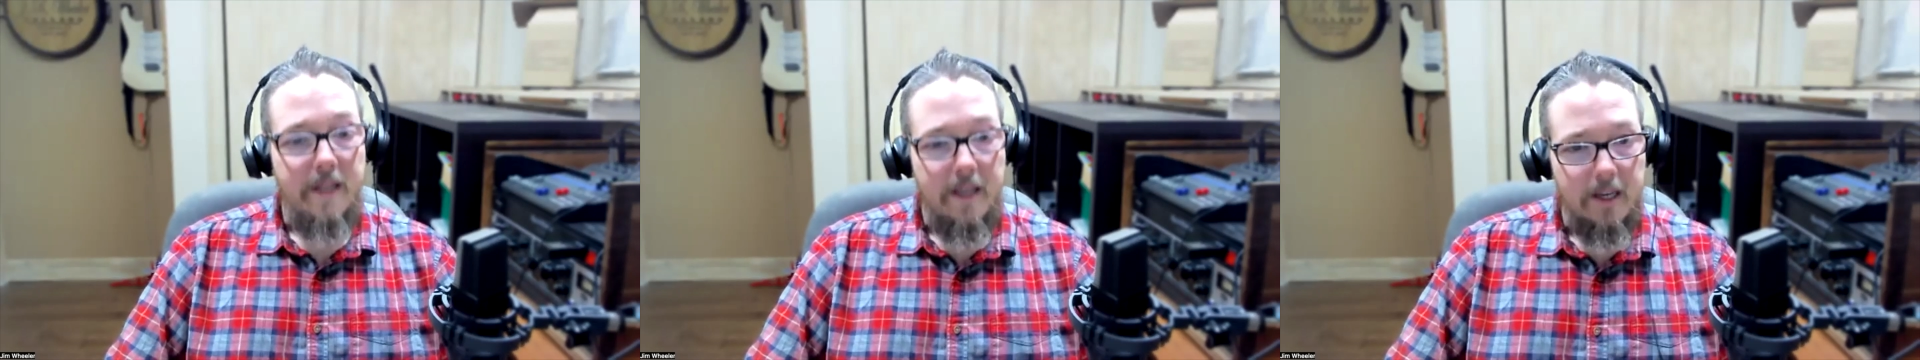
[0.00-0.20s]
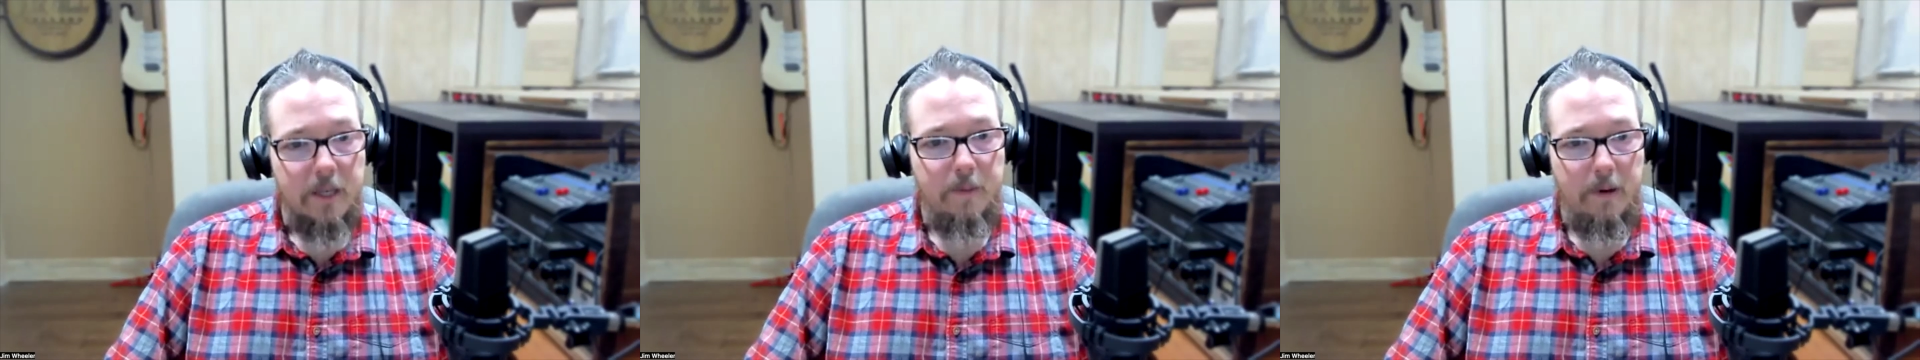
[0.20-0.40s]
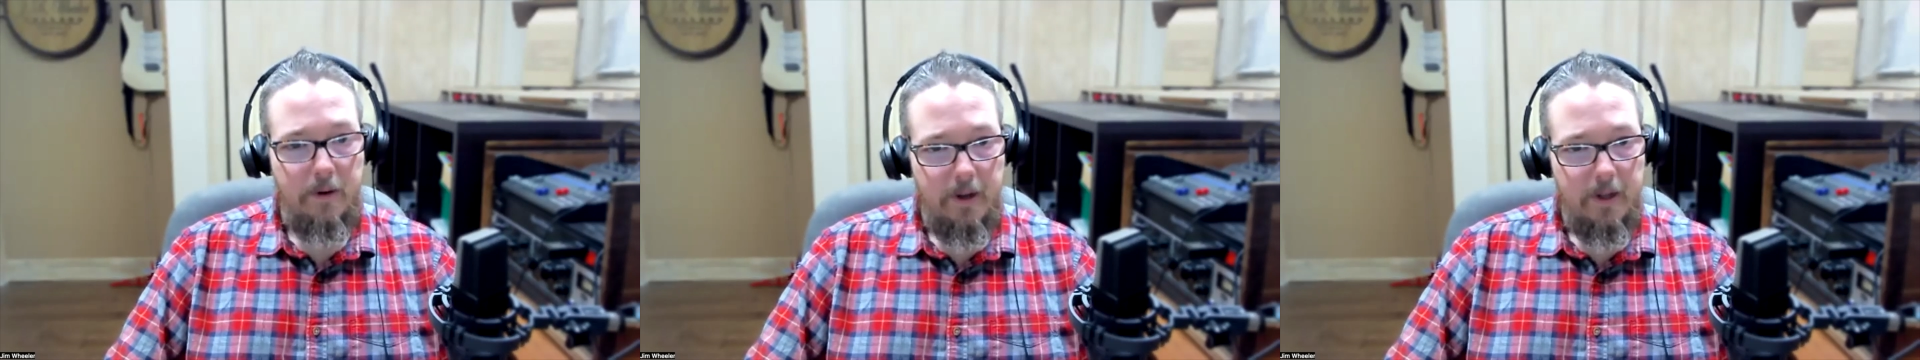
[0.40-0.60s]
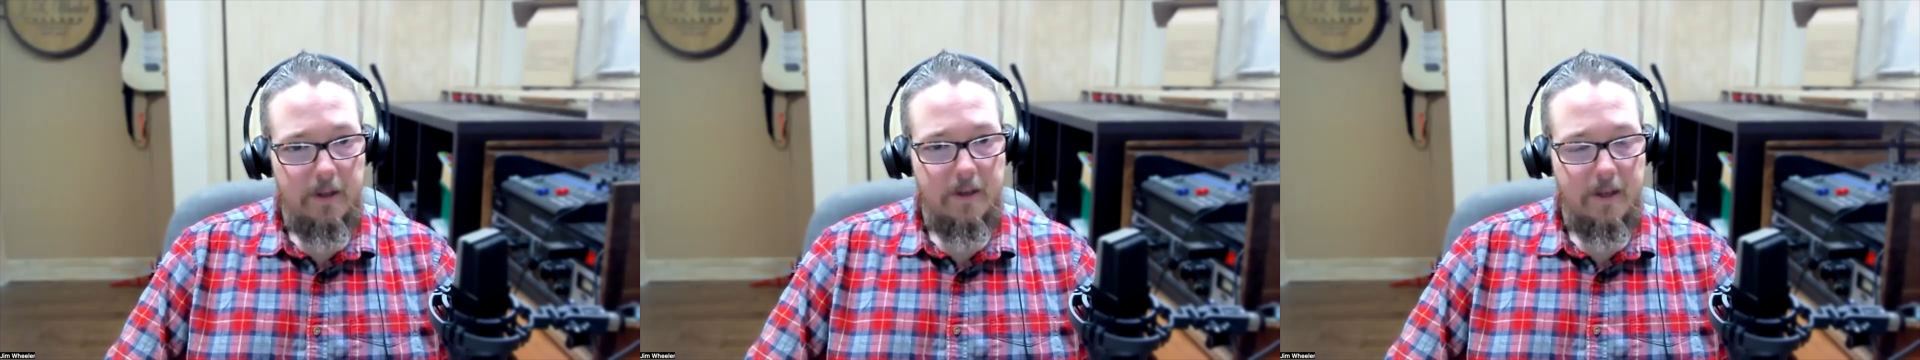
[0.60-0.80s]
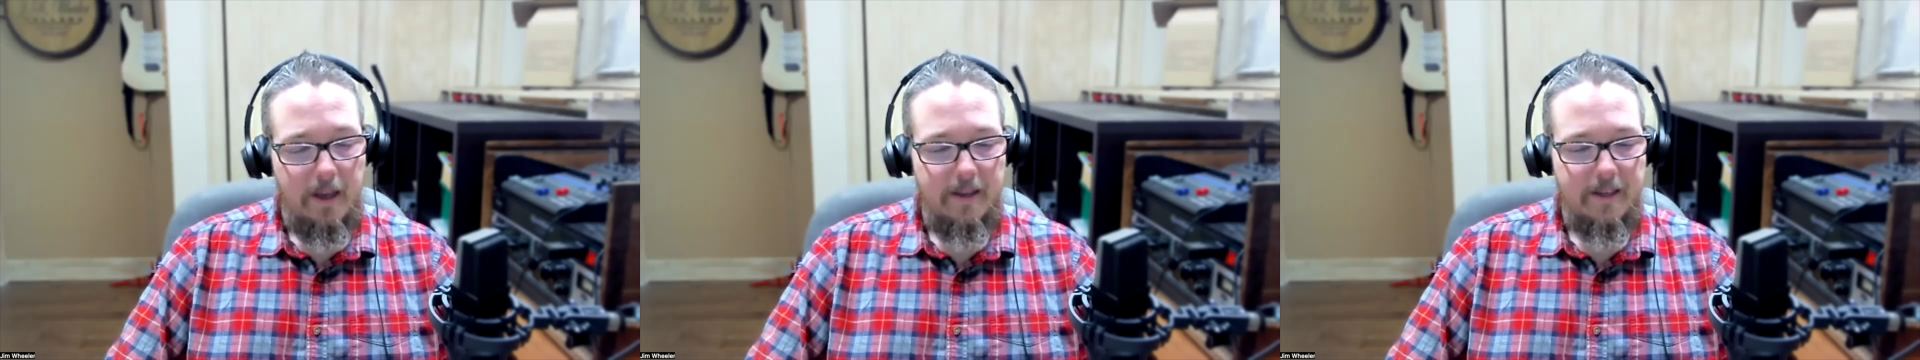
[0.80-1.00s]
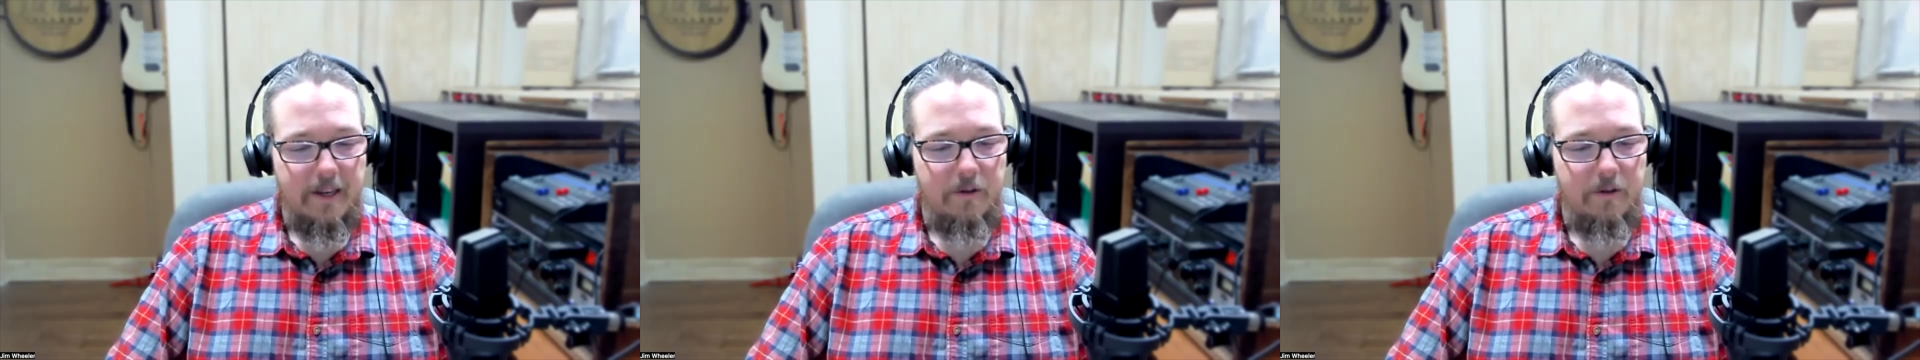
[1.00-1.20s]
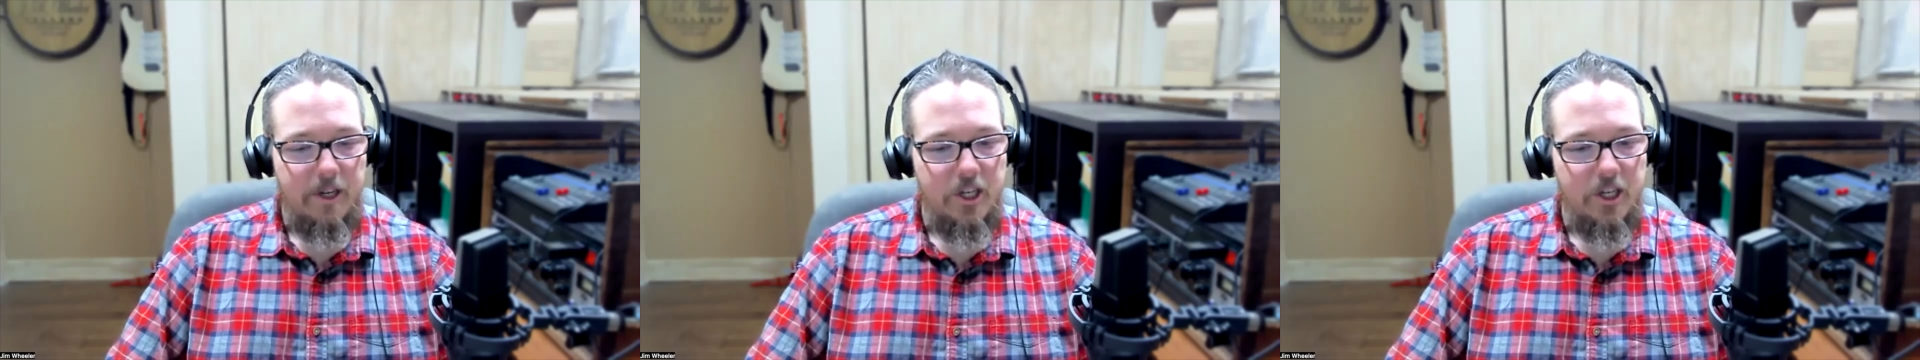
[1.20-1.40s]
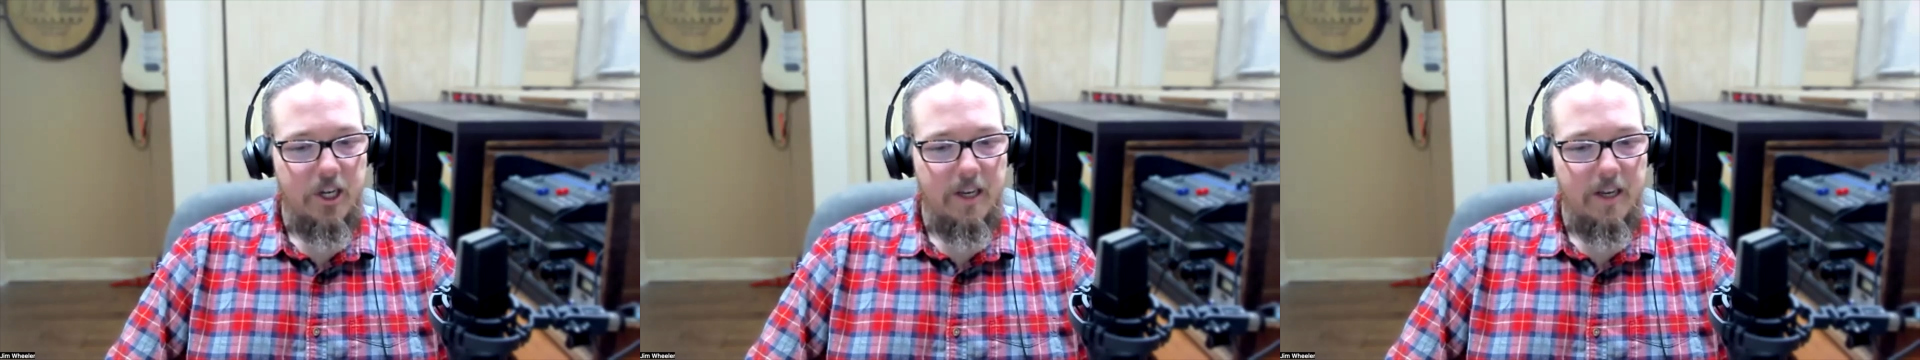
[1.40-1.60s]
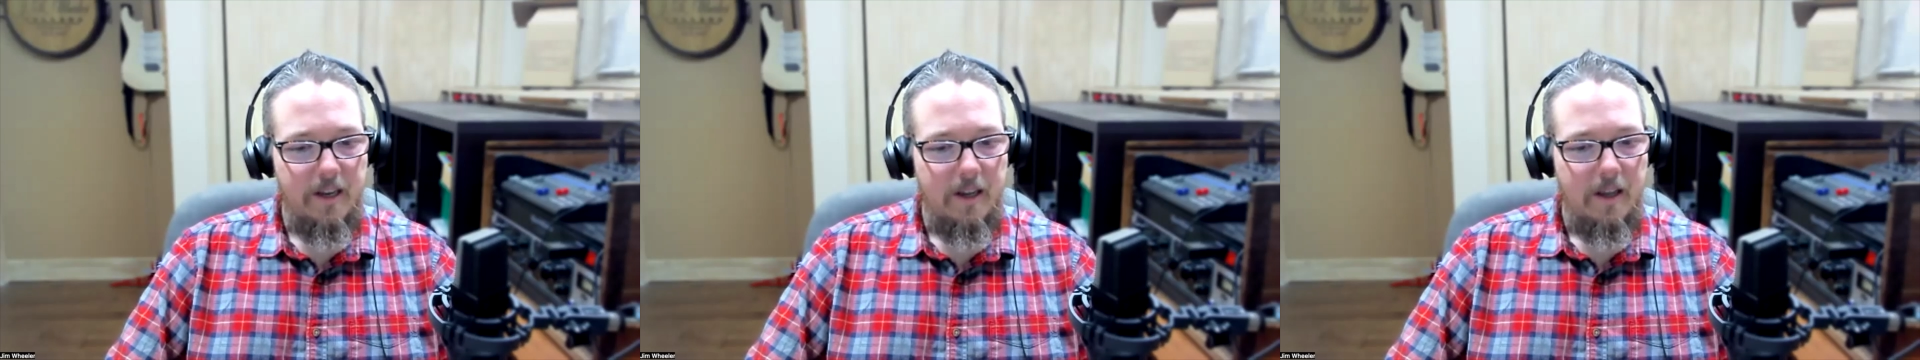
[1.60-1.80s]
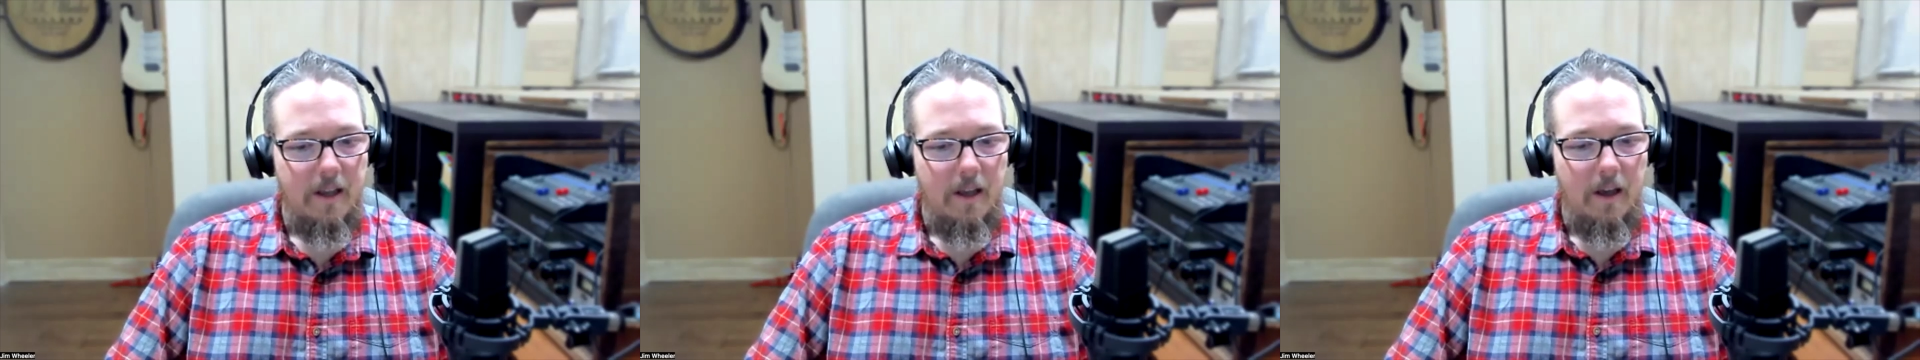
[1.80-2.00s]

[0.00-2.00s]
experience as a Christian.